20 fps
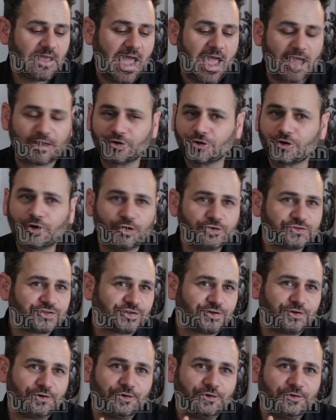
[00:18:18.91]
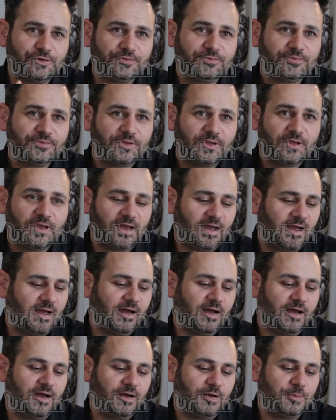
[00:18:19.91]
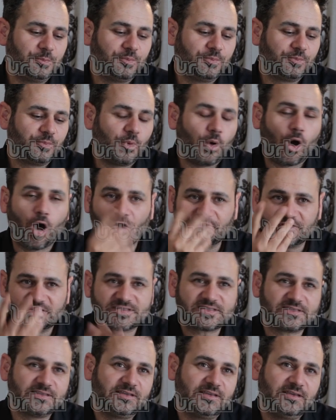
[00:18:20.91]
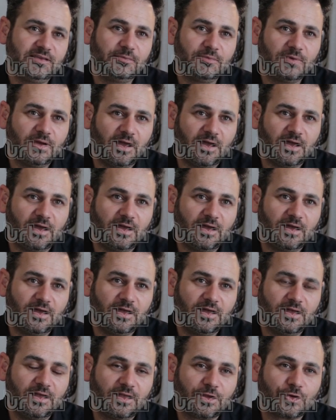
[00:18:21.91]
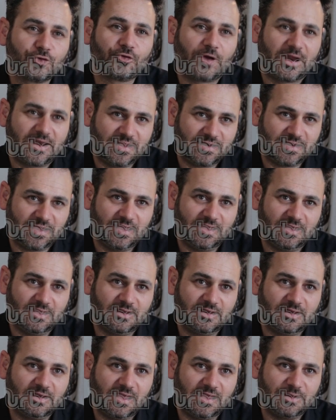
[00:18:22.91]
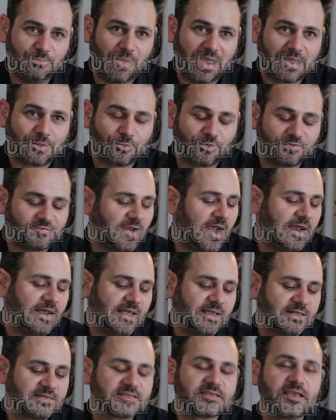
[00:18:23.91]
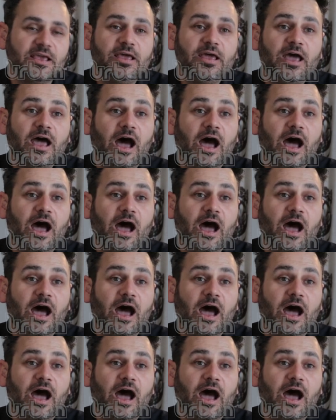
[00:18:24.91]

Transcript: agricultural, um, obviously uh, credit and, and microfinance.